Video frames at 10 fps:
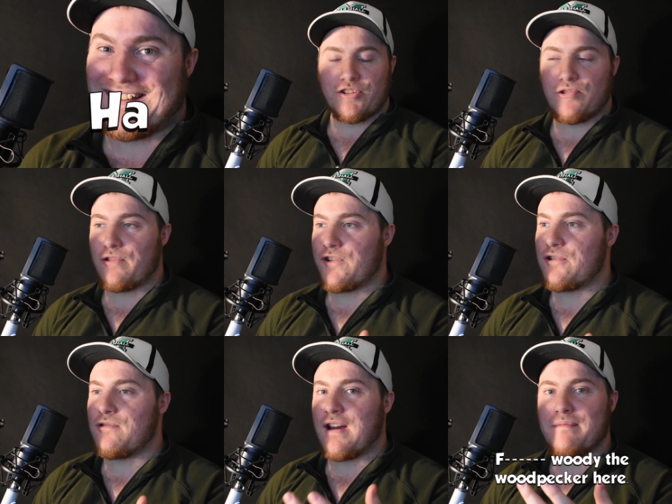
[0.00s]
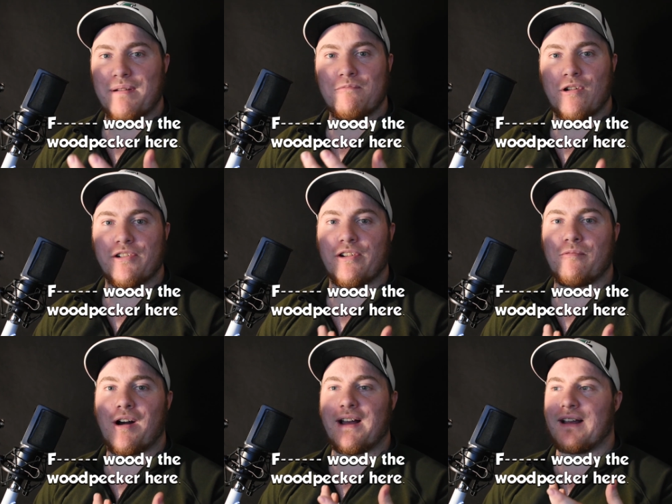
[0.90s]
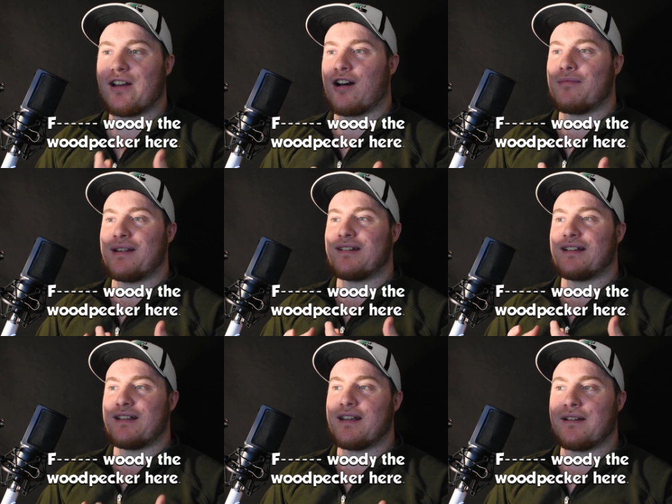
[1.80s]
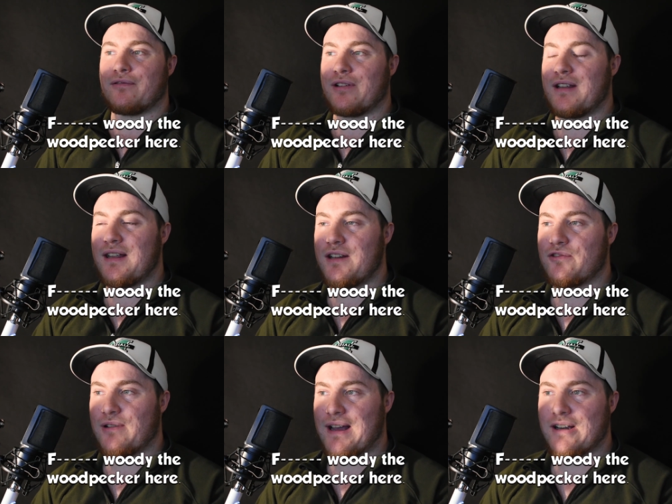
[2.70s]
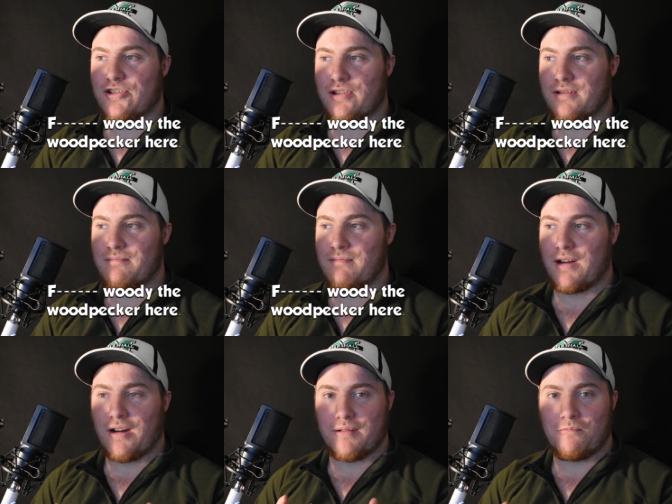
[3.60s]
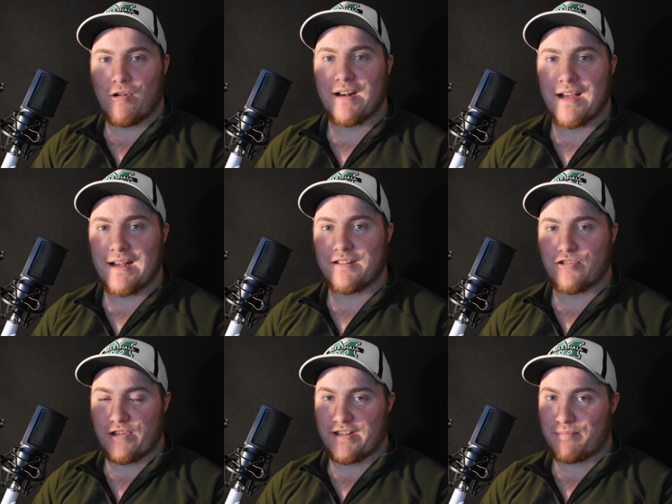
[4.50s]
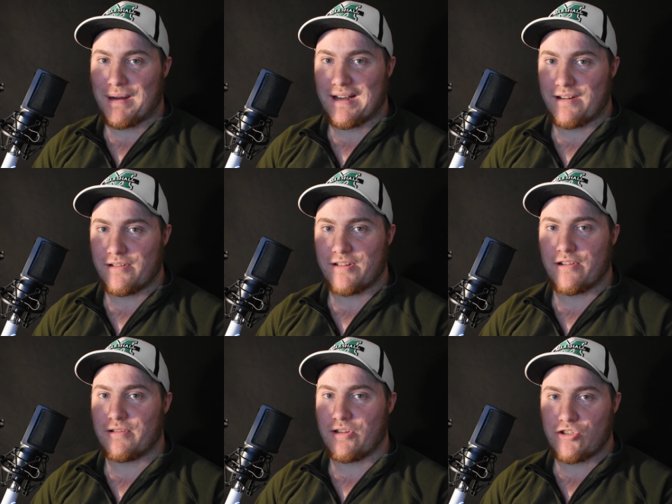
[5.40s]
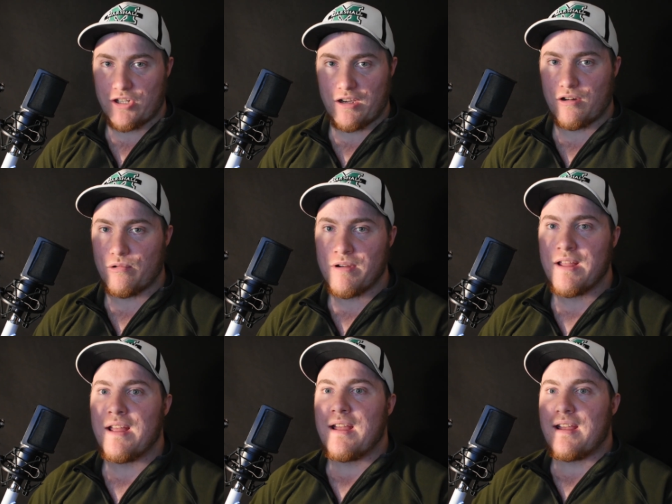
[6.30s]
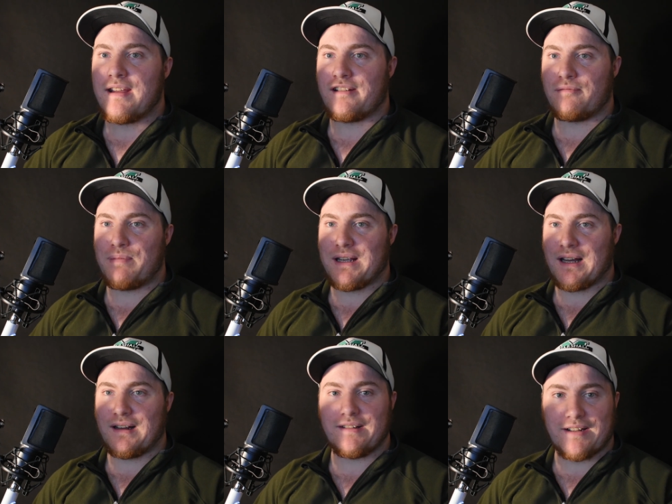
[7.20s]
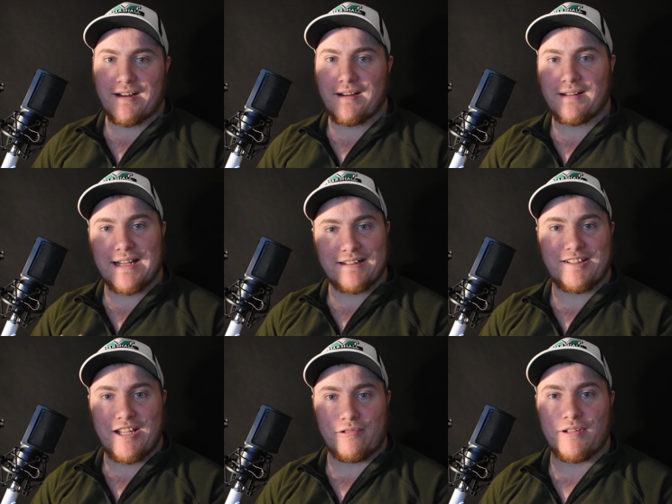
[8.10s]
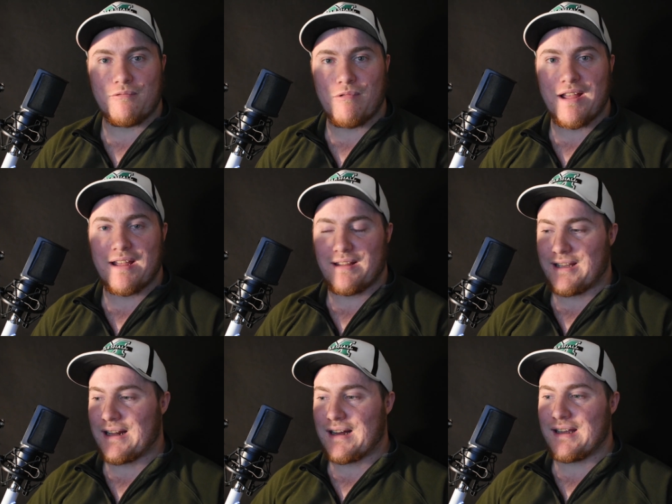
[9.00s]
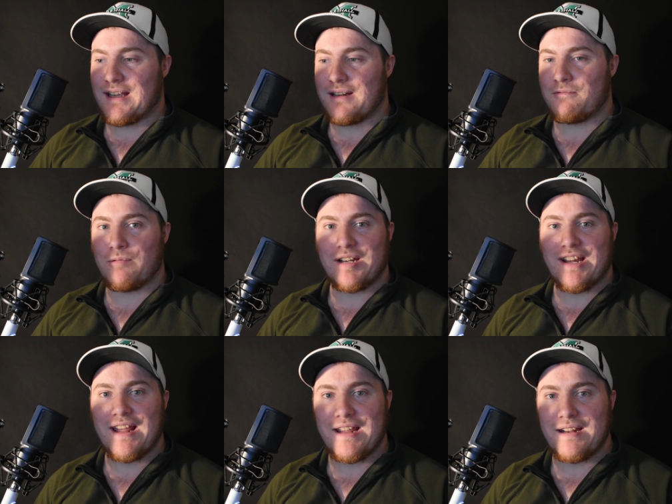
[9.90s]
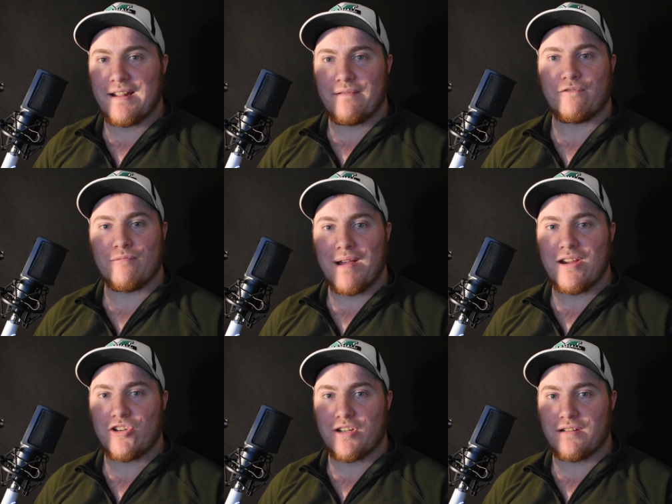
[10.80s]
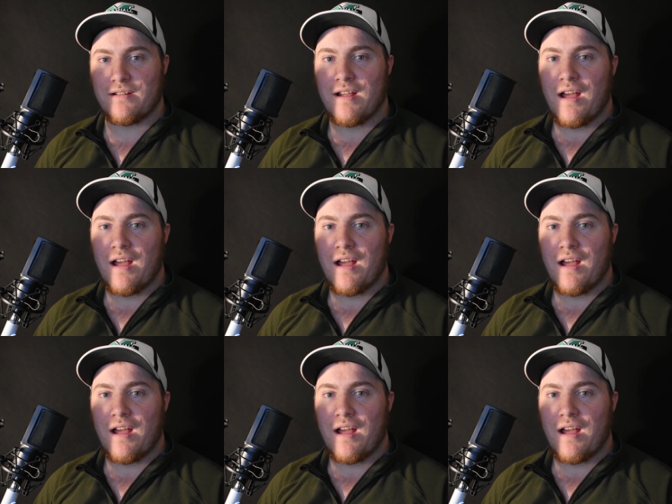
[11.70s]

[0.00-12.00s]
So if you have been wondering why I comment at the end of each reaction on what has transpired during the show, it's because that's the only way that I can retain information